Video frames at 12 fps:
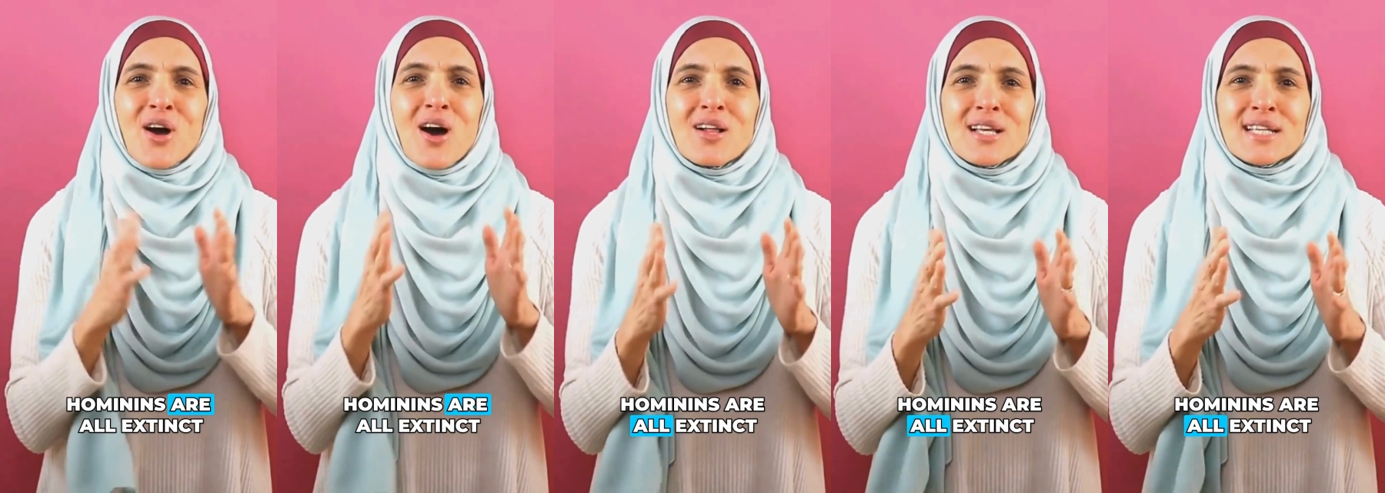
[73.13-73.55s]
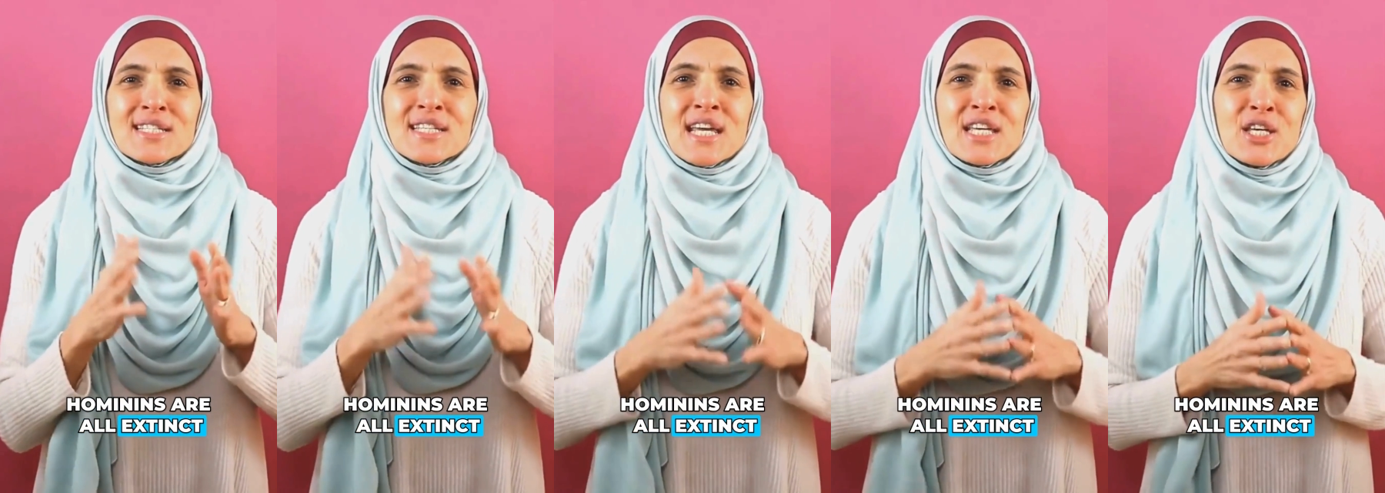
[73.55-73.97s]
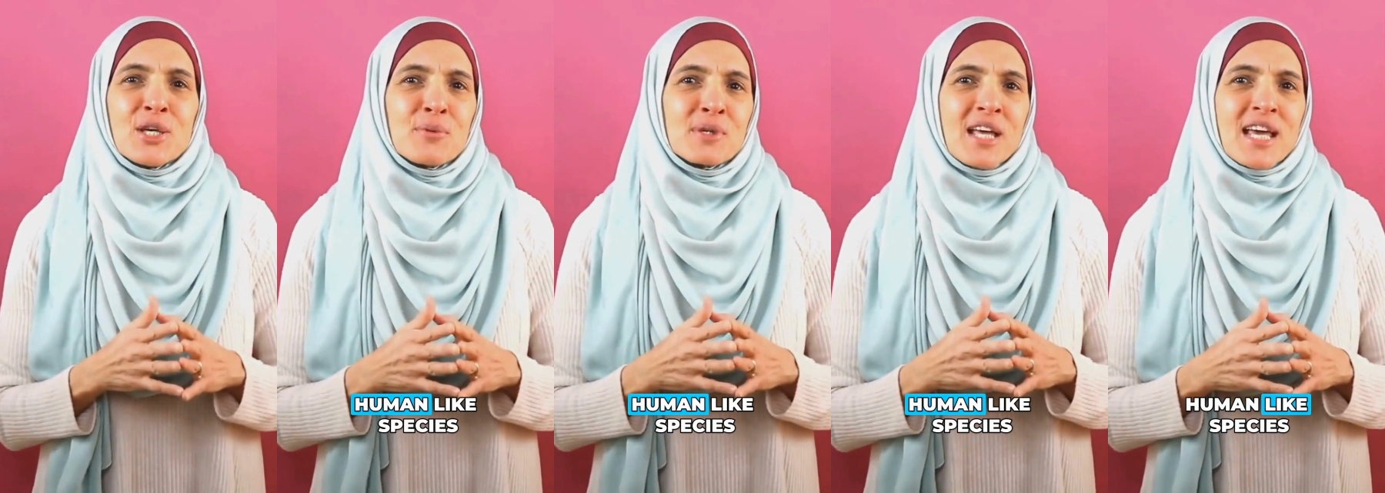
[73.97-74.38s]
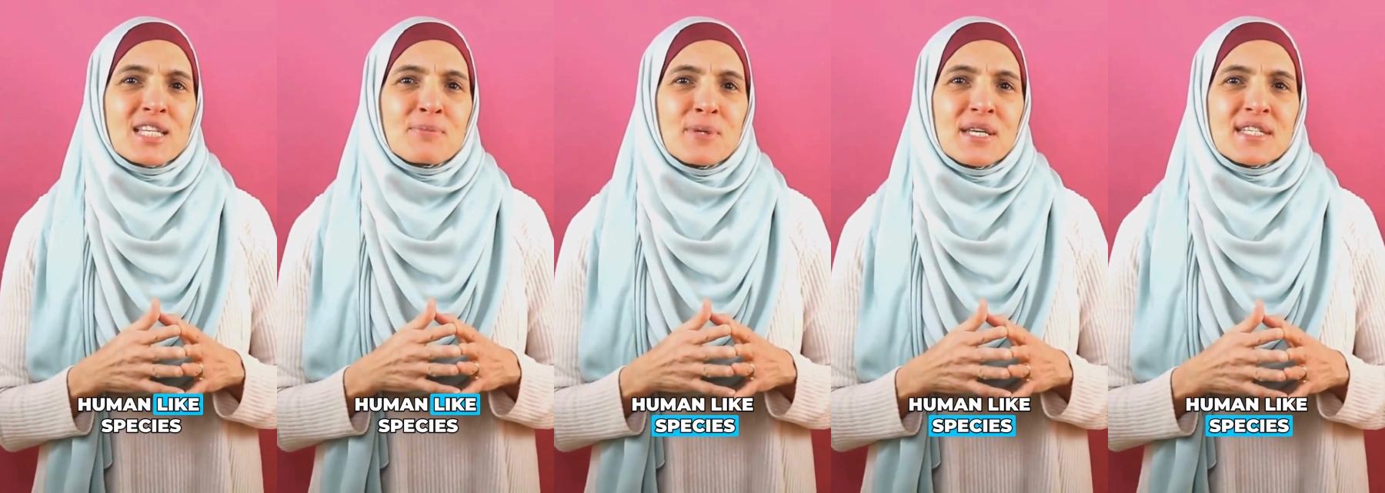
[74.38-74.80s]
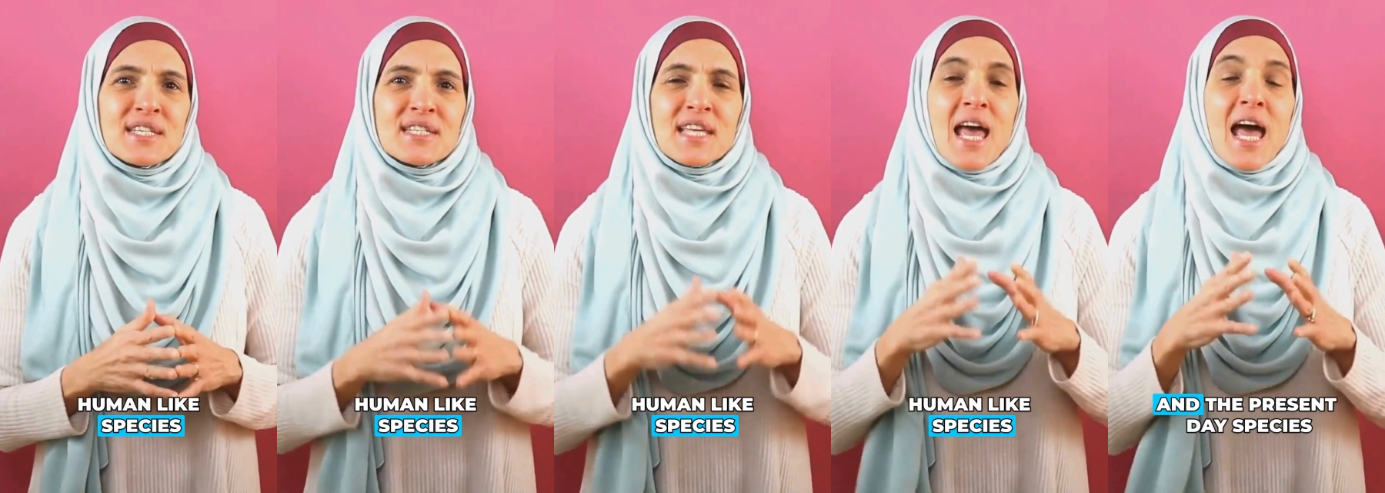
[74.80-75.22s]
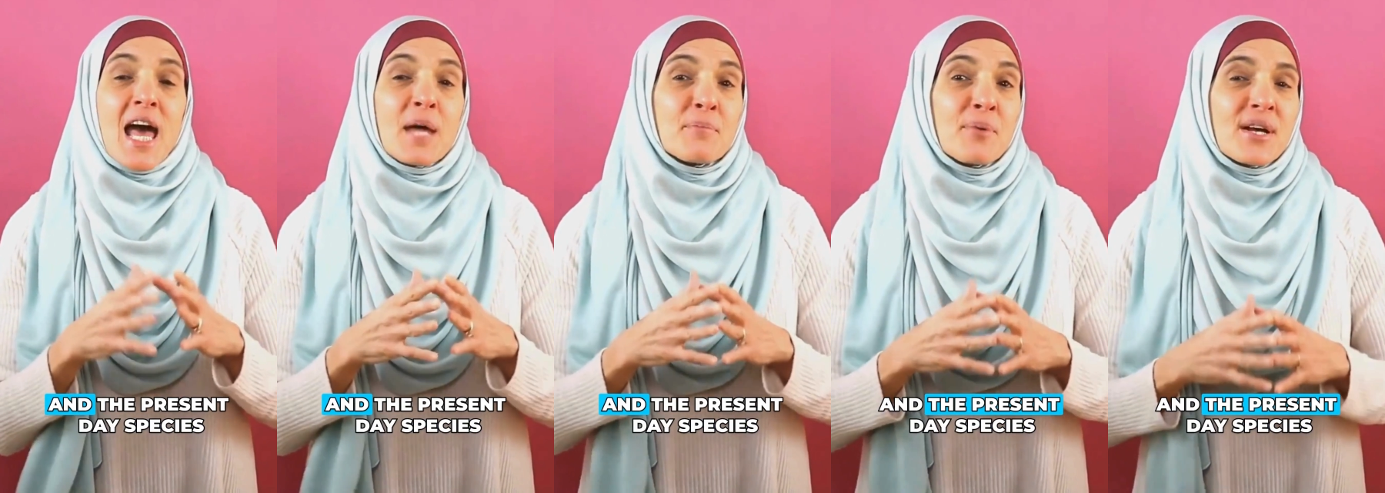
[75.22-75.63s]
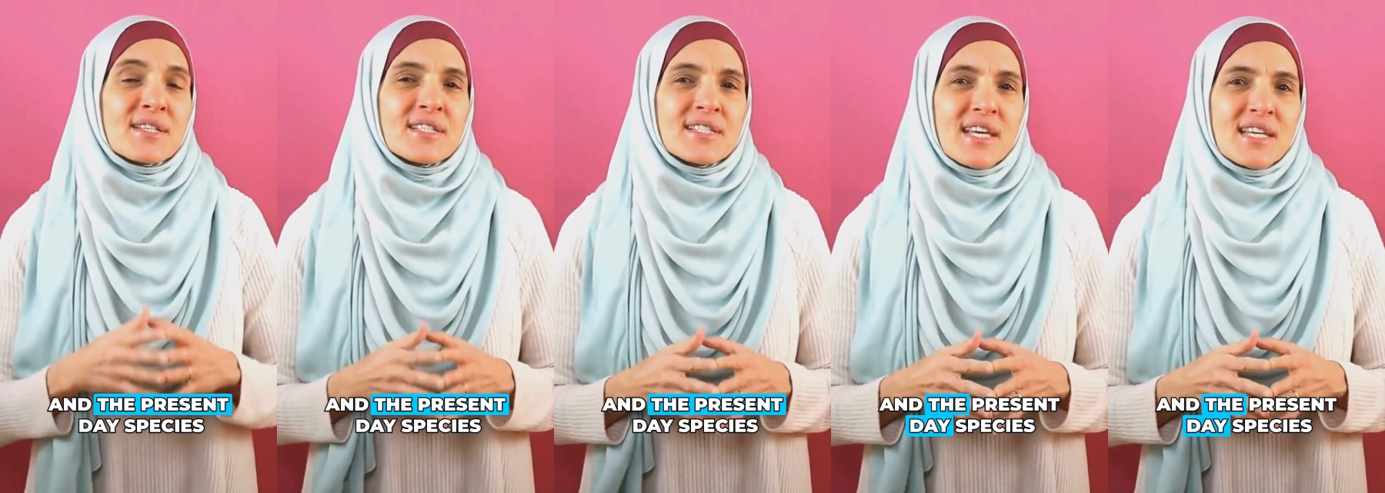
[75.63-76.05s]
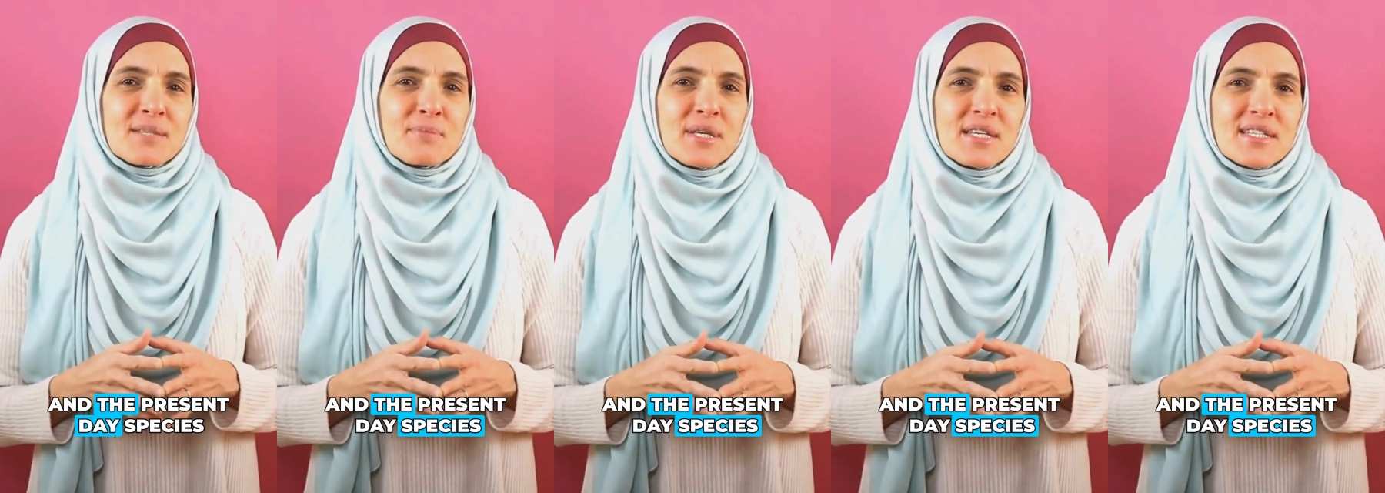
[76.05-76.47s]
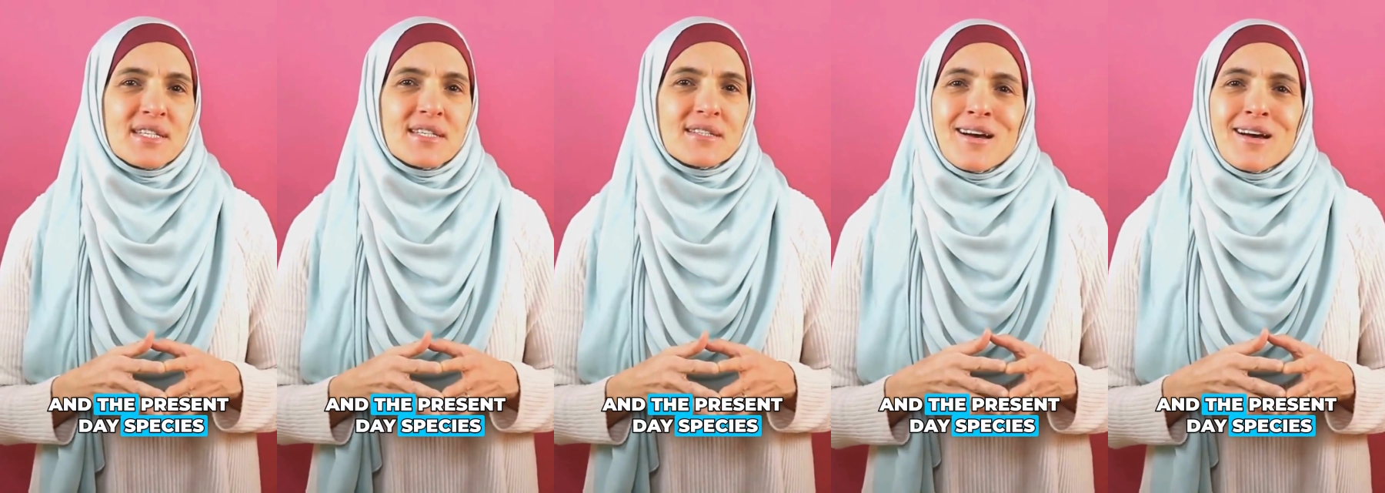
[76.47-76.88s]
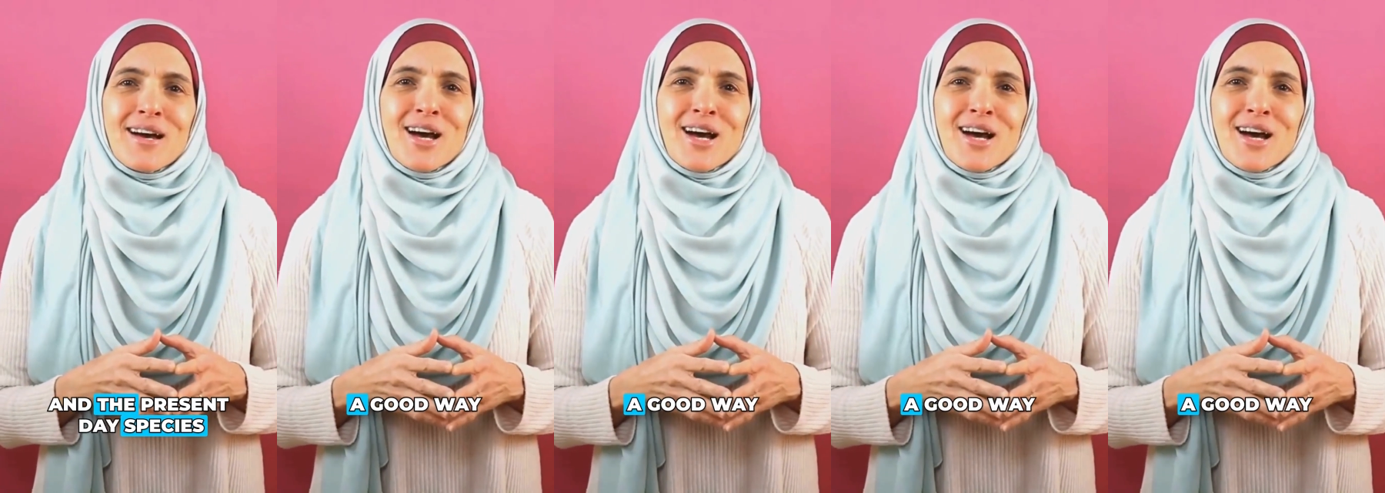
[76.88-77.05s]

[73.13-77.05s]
are all extinct human-like species and present-day species.